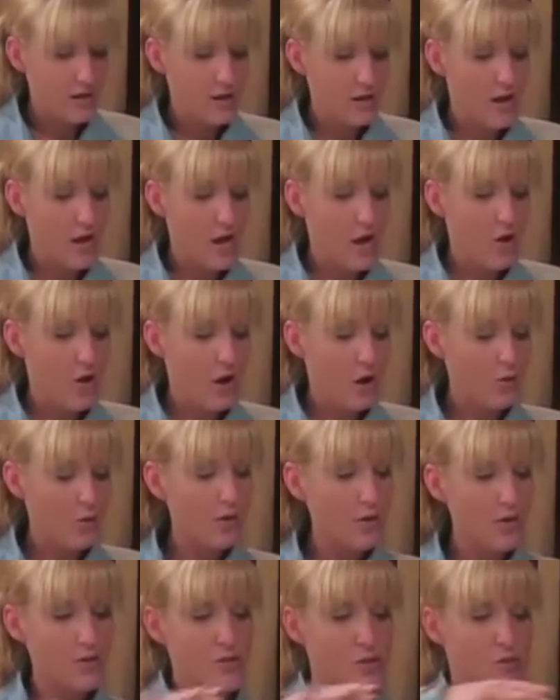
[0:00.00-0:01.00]
now I
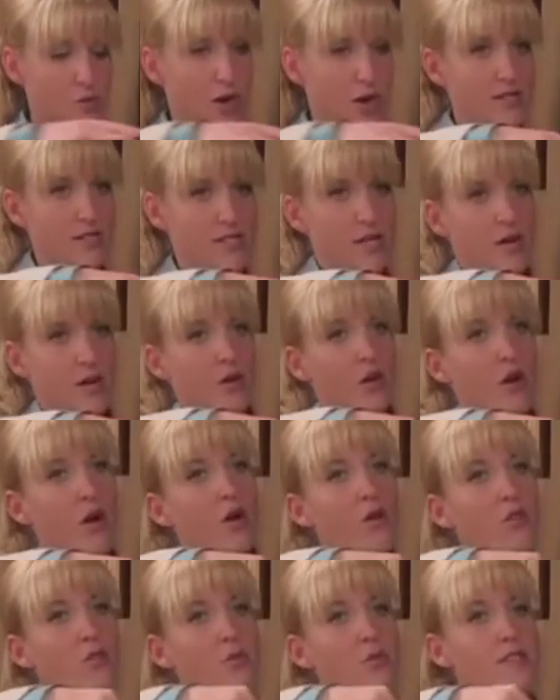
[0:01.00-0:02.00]
want you to write down
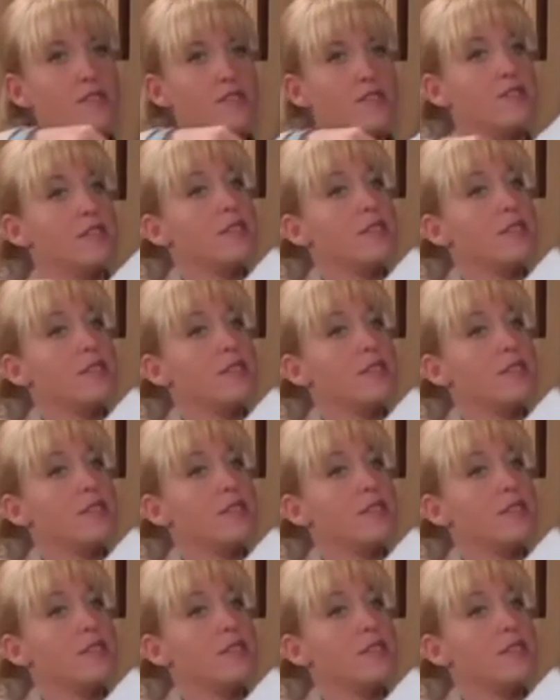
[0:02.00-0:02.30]
all the reasons